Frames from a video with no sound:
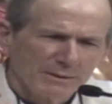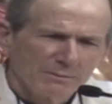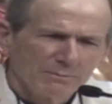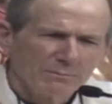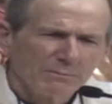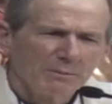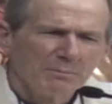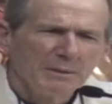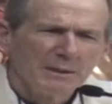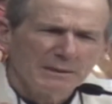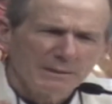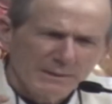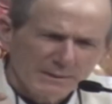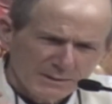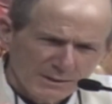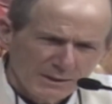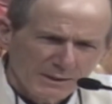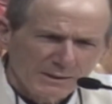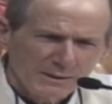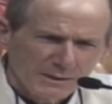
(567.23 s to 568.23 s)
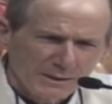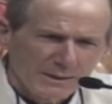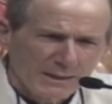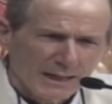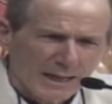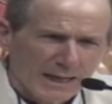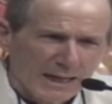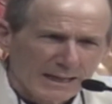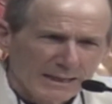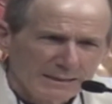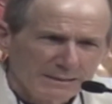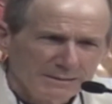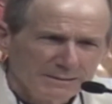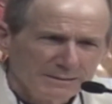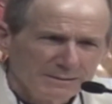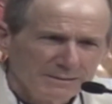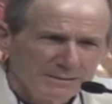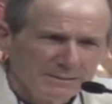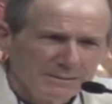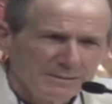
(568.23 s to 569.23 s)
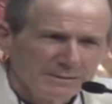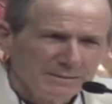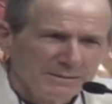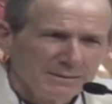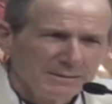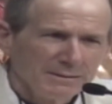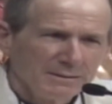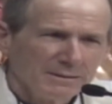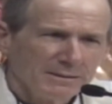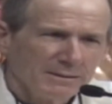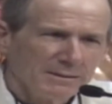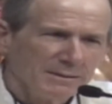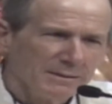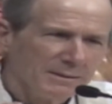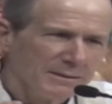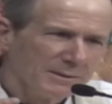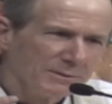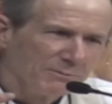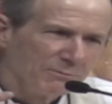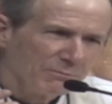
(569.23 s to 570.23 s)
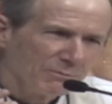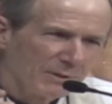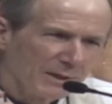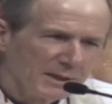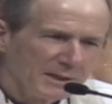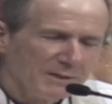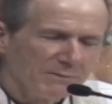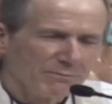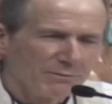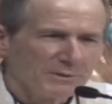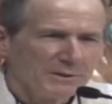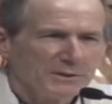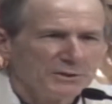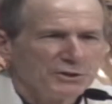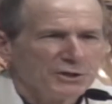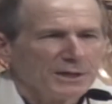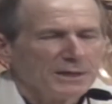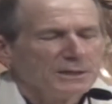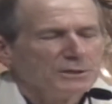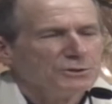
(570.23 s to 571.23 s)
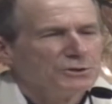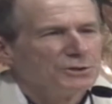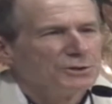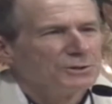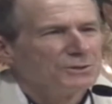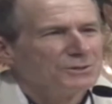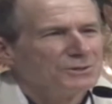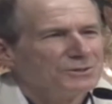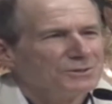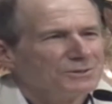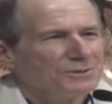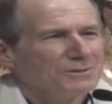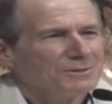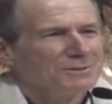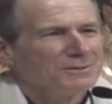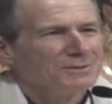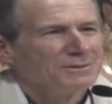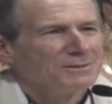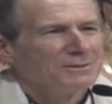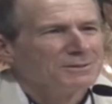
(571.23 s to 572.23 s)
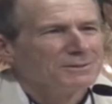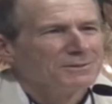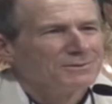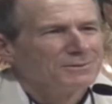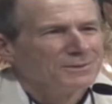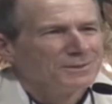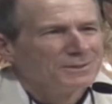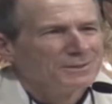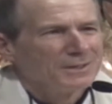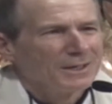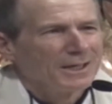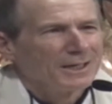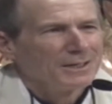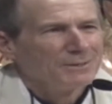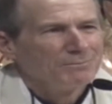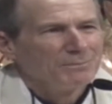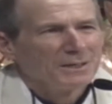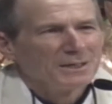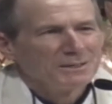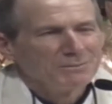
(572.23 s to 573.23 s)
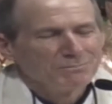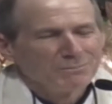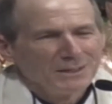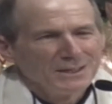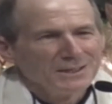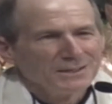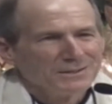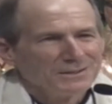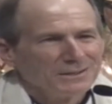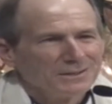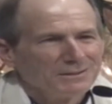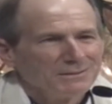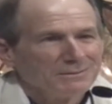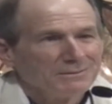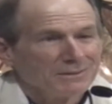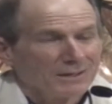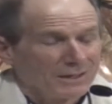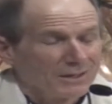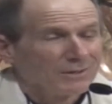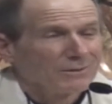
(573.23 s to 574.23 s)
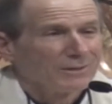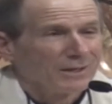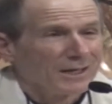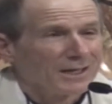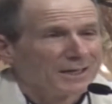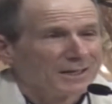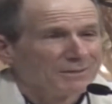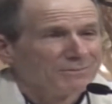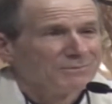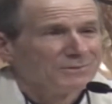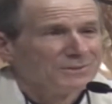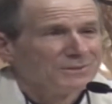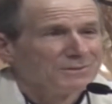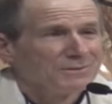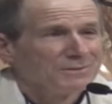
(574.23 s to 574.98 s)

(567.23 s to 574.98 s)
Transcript: will be listening to God and ready for the changes that God might make in our lives.